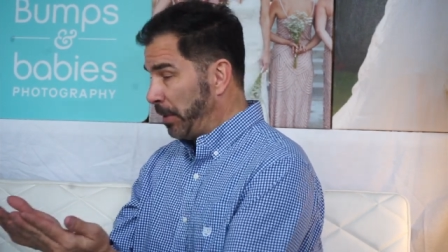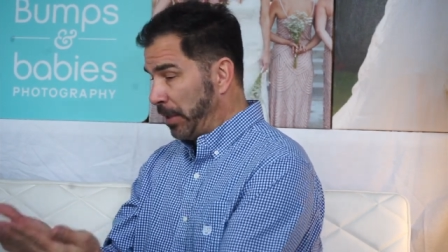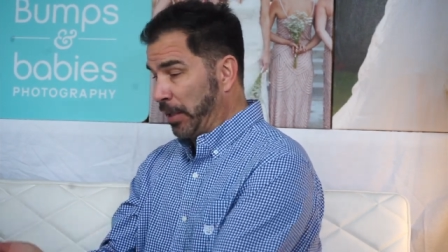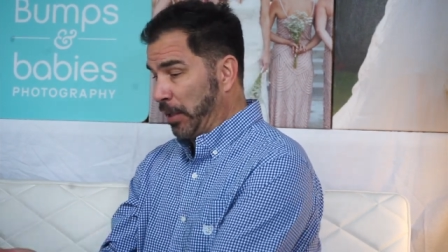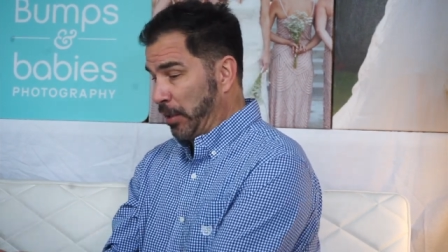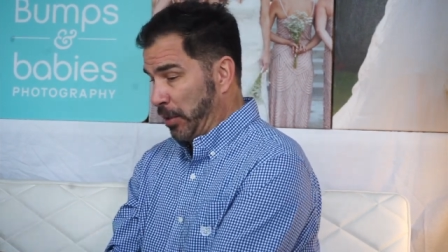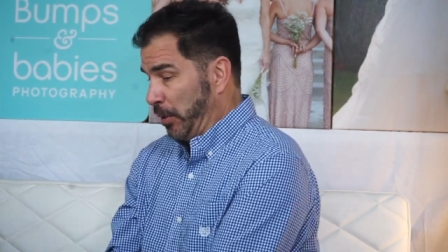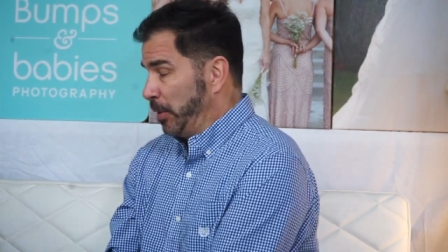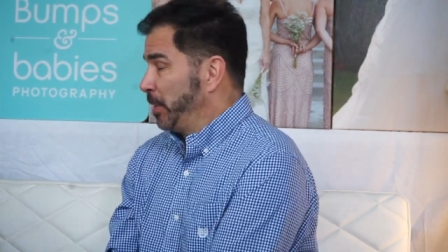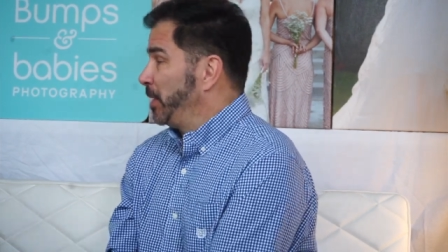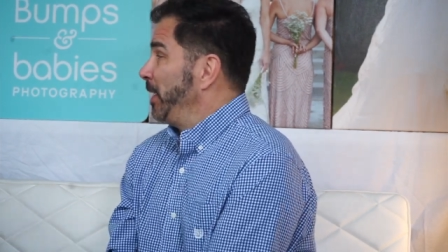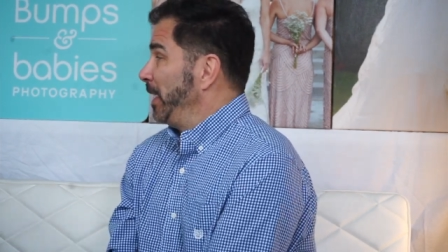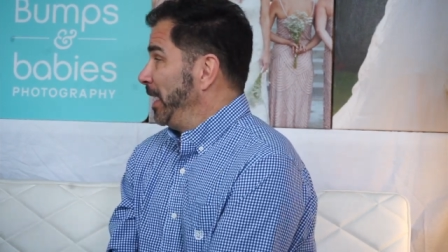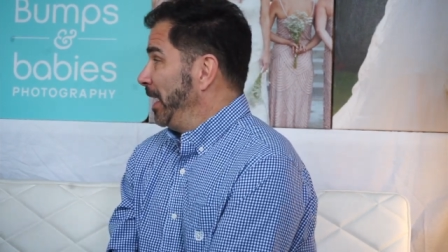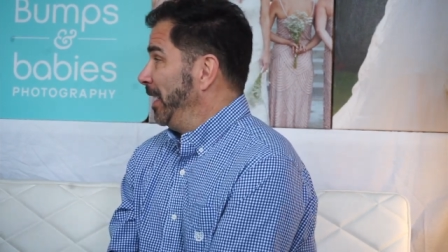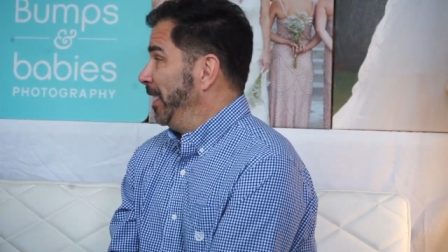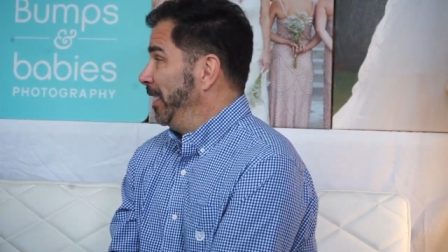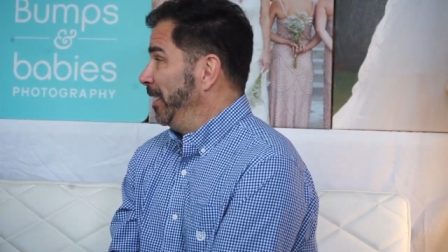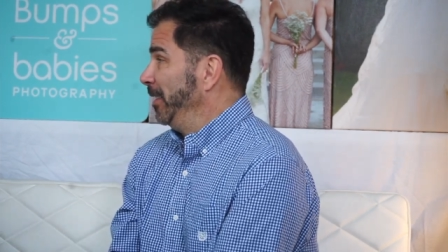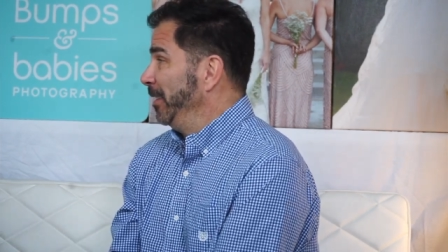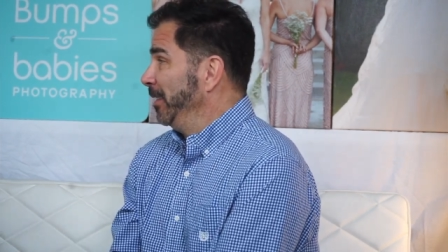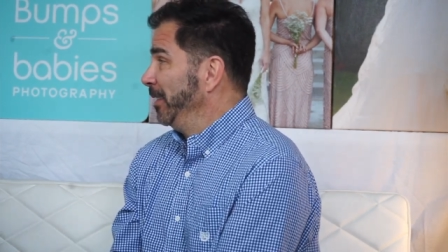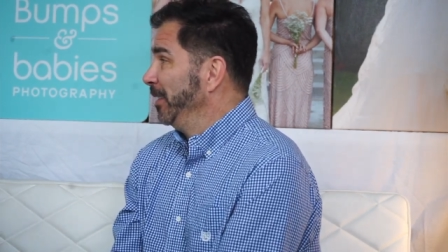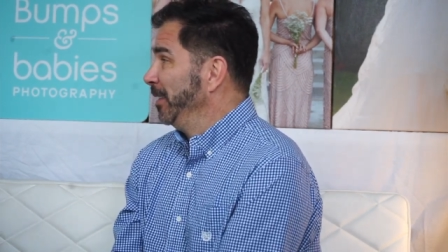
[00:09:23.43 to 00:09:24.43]
Because you're seeing
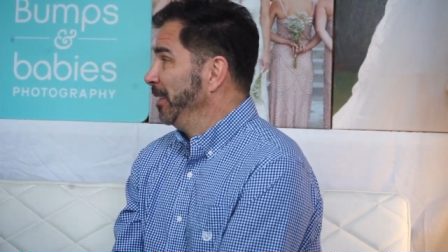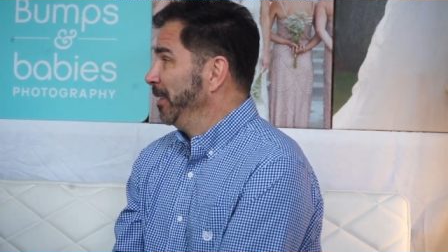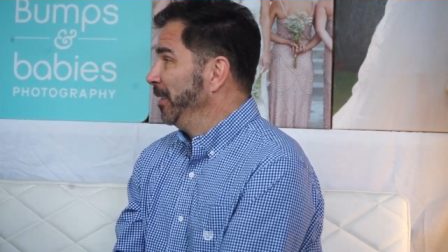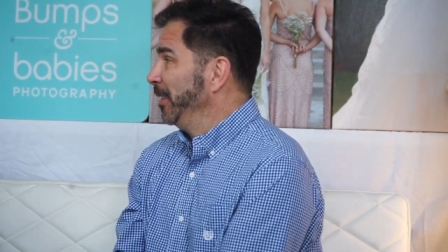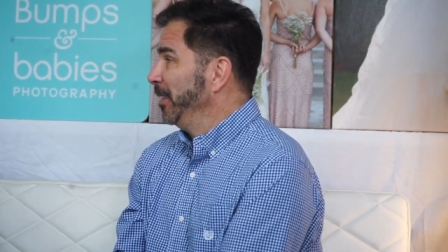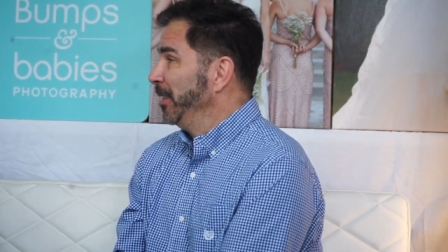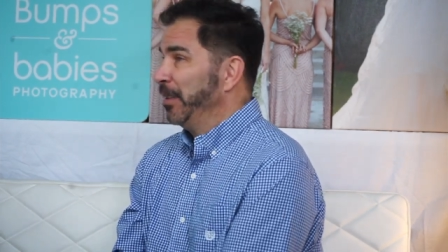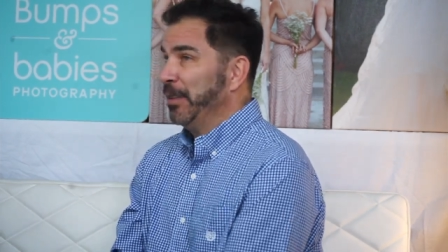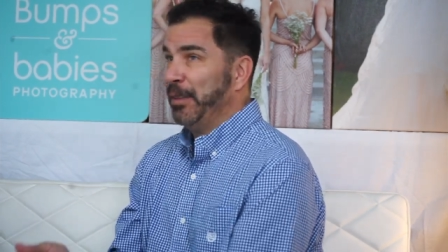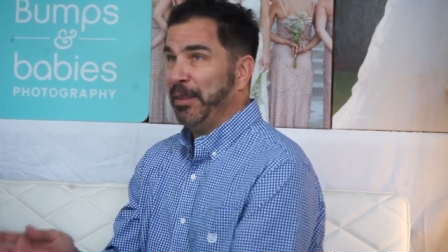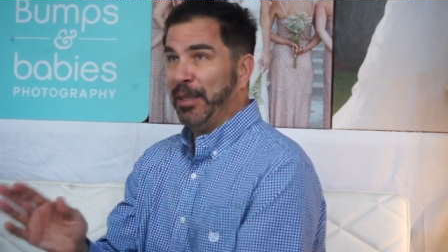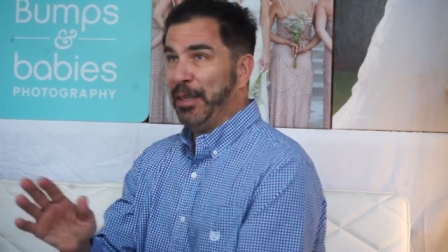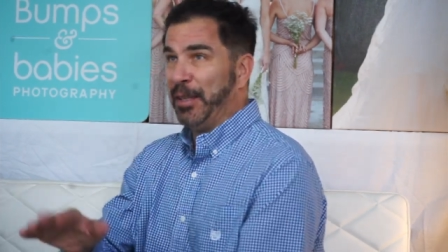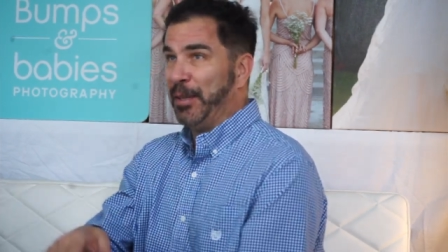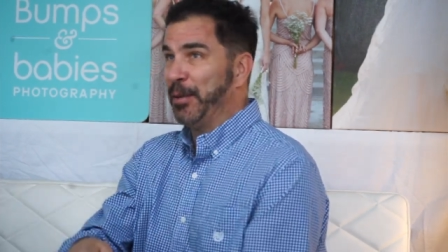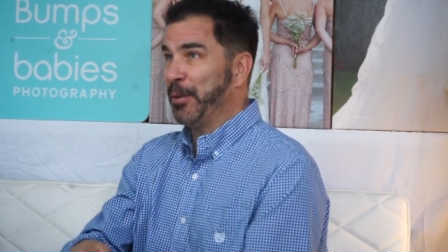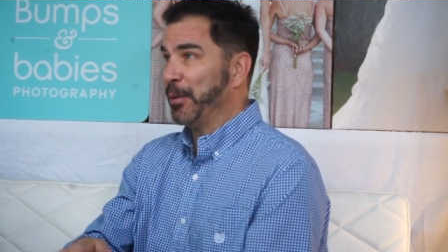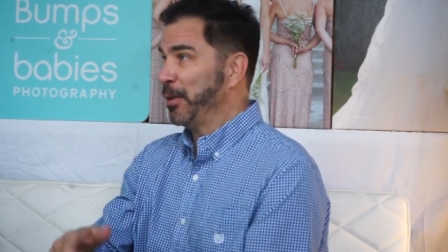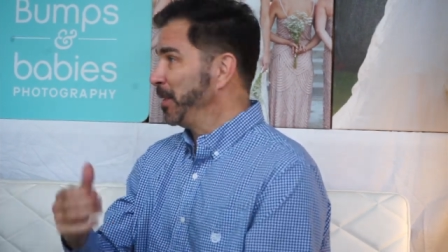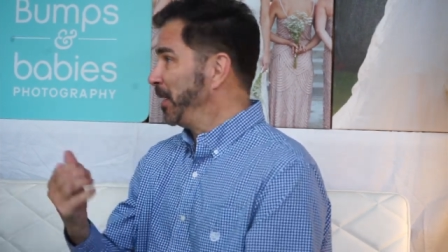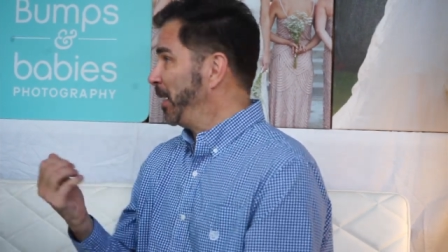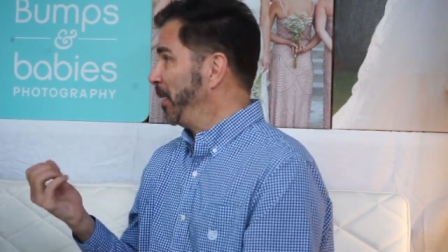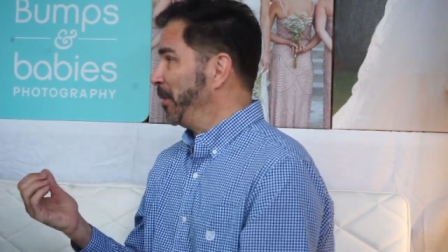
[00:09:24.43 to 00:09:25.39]
it, right? Indoors,